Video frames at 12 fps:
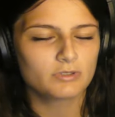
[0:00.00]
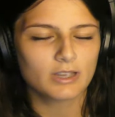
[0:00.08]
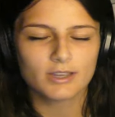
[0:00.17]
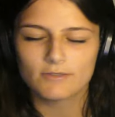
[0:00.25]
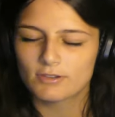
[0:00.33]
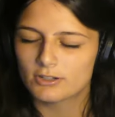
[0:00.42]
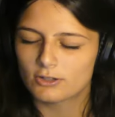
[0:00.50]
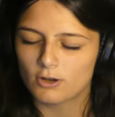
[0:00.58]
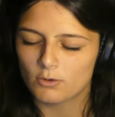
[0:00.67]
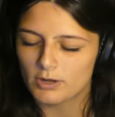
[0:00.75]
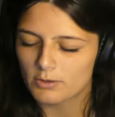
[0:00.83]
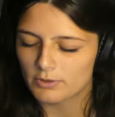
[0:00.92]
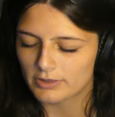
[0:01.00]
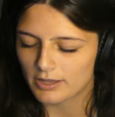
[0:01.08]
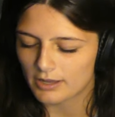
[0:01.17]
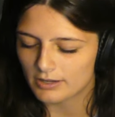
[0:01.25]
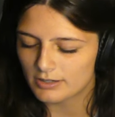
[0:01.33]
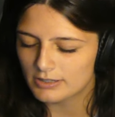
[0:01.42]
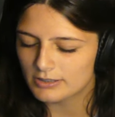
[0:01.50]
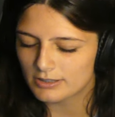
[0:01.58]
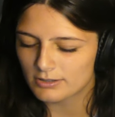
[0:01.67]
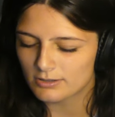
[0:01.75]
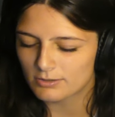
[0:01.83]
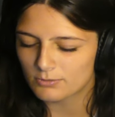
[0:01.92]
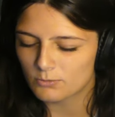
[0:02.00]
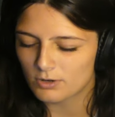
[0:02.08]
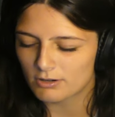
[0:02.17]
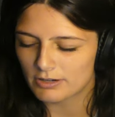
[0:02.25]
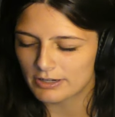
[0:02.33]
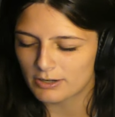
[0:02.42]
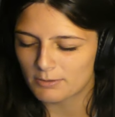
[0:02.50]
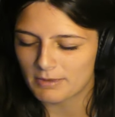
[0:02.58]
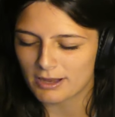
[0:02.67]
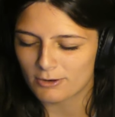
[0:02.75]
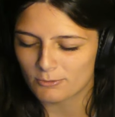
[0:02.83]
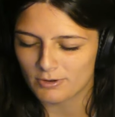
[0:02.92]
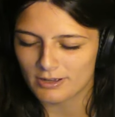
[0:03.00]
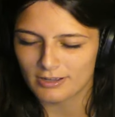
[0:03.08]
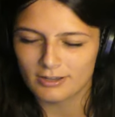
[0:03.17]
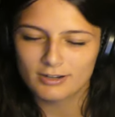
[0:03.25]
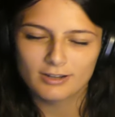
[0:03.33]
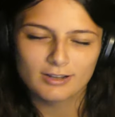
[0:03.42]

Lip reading: Was I even going with that? He's gonna worry no matter what.